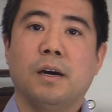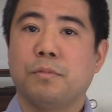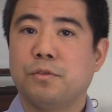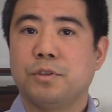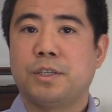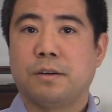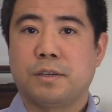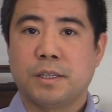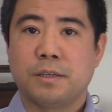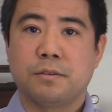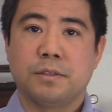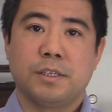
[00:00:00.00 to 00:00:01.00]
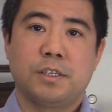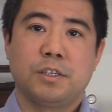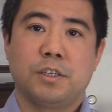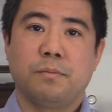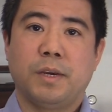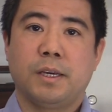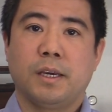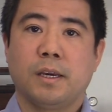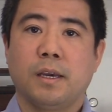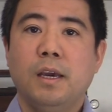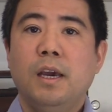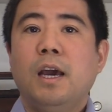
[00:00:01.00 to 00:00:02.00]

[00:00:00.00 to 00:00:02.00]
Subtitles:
through shared clinical decision making.